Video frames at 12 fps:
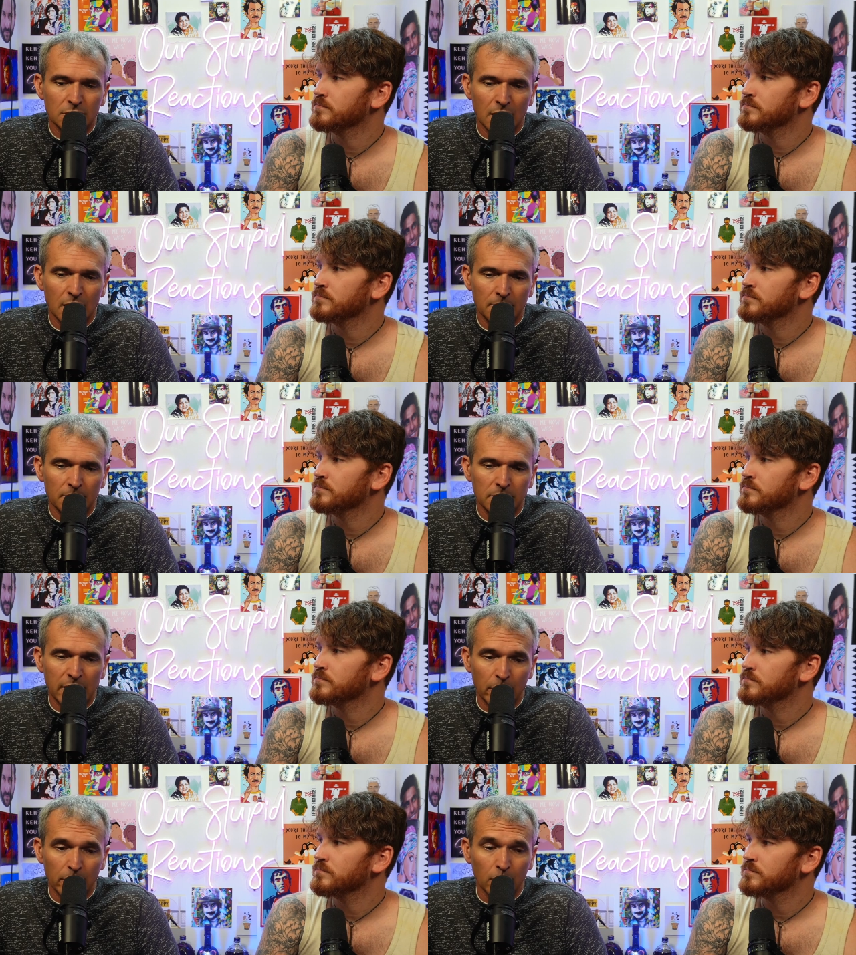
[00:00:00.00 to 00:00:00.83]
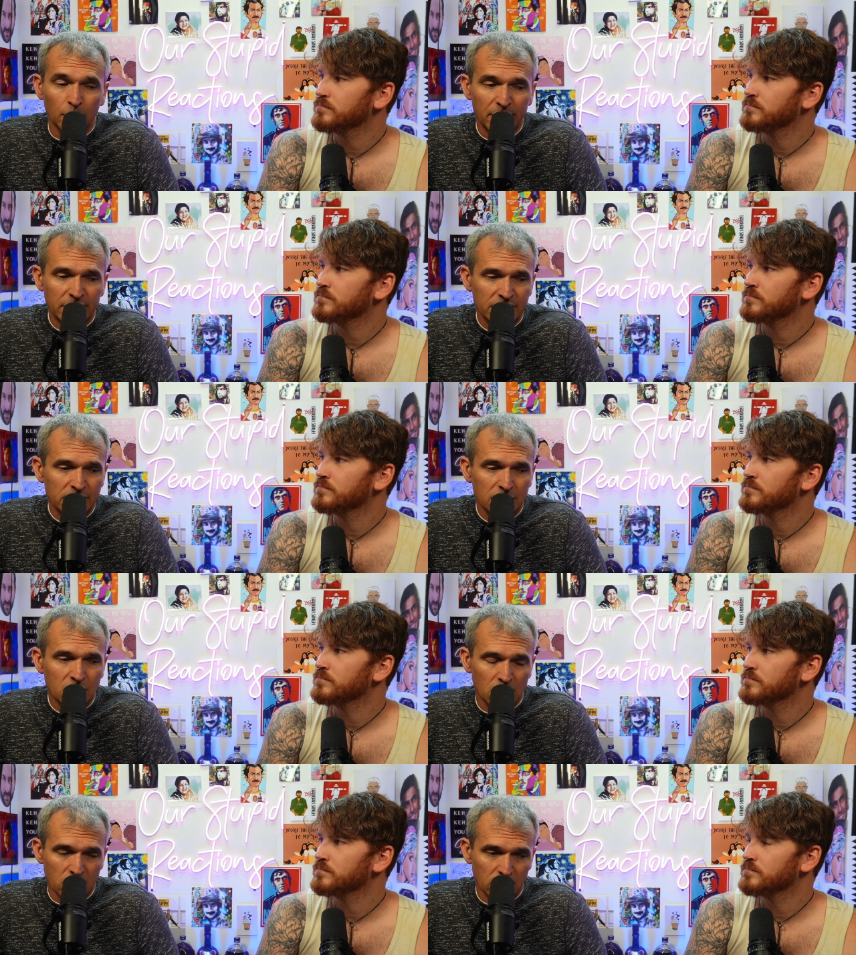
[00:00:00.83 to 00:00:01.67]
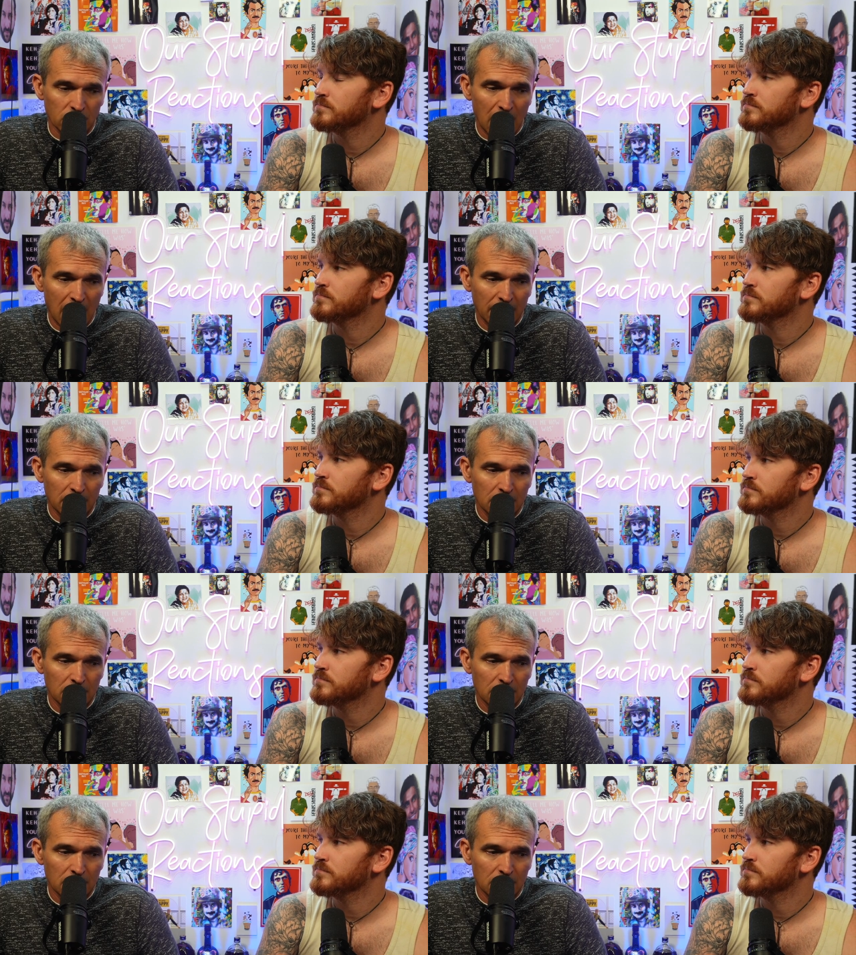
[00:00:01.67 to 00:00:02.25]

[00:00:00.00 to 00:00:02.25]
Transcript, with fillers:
Speaker 1: um, Gary Oldman's Churchill got.